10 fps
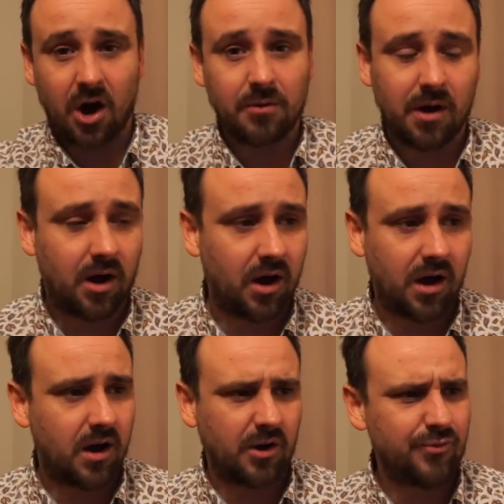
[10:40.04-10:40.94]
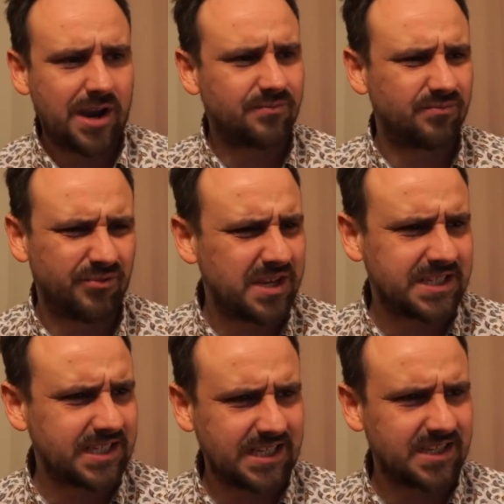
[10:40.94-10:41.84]
I, I read
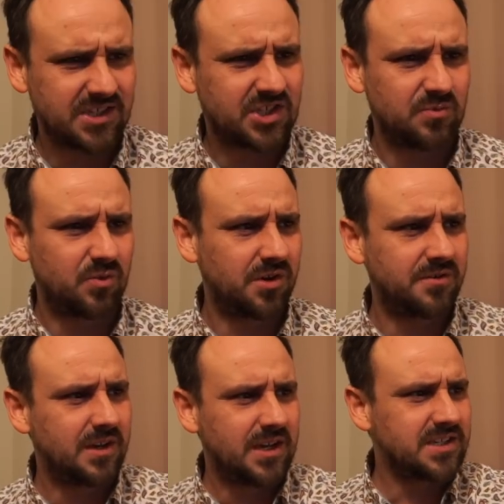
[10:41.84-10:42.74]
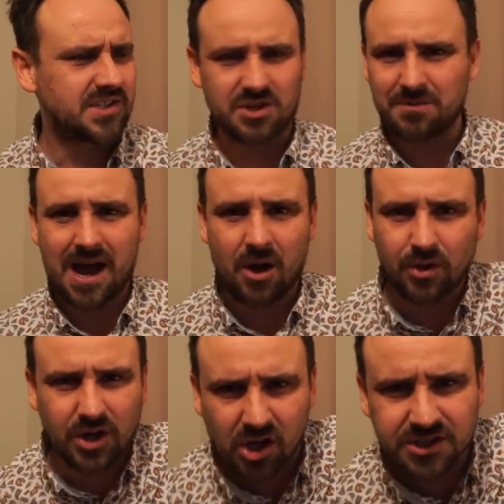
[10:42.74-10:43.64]
recently that someone
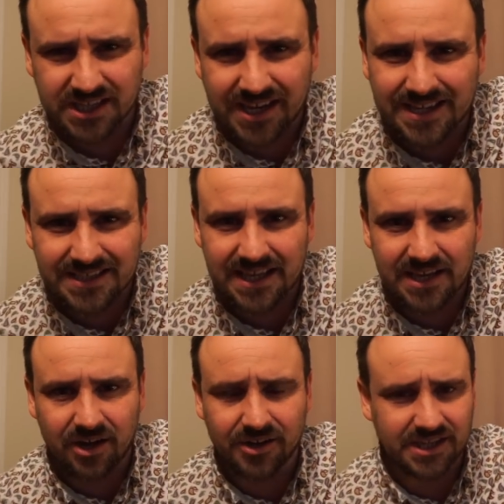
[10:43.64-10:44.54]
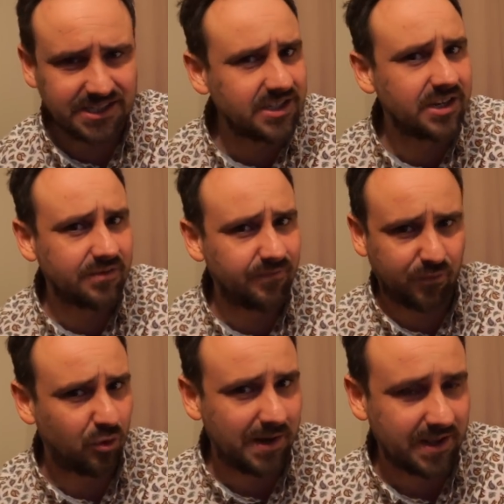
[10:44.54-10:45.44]
somehow lost an SD card. They didn't
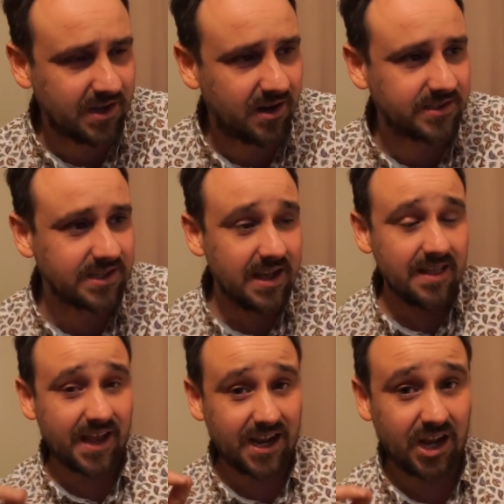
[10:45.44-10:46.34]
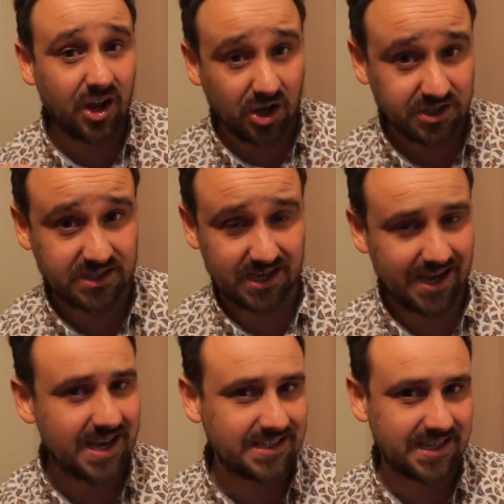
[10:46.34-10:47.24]
format the card, they lost
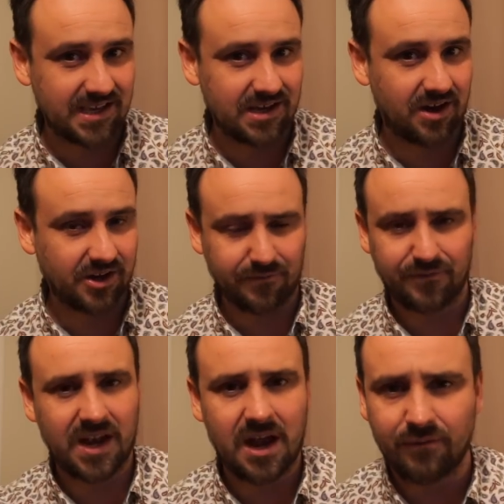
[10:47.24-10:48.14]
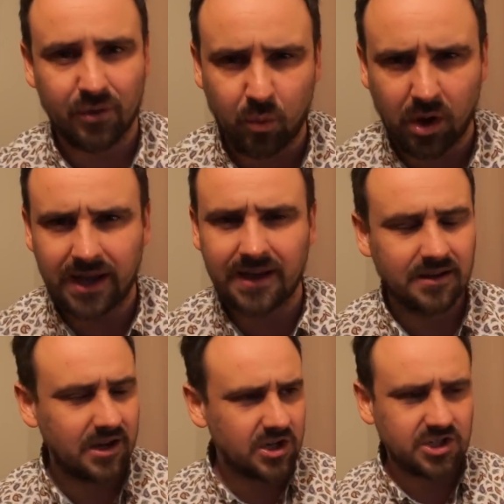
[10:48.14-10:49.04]
an SD card. It fell out of the wallet,
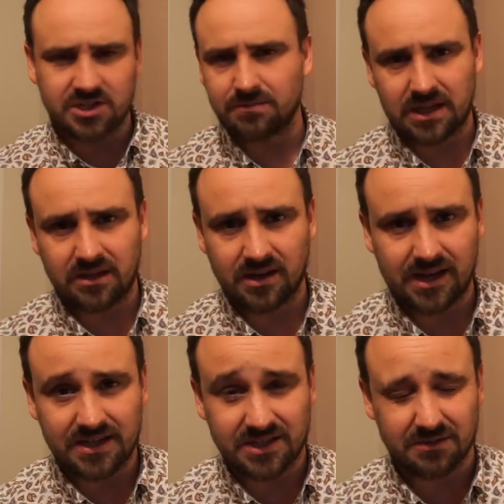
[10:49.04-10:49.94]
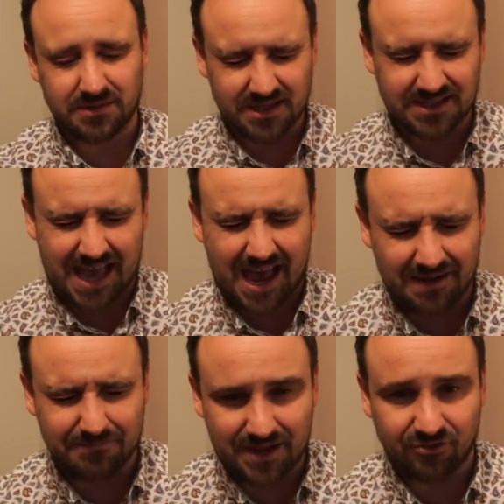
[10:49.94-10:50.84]
something like that. Something as
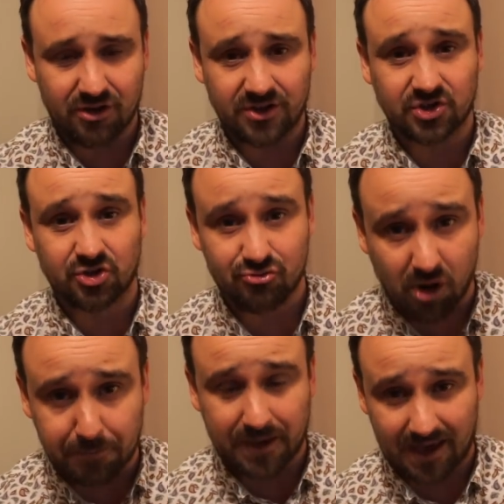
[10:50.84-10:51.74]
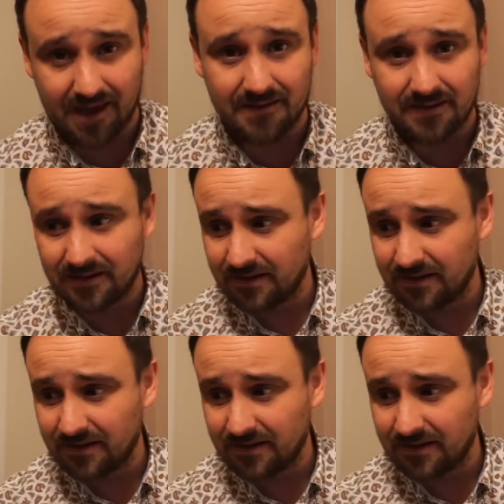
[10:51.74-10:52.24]
elementary as dropping it,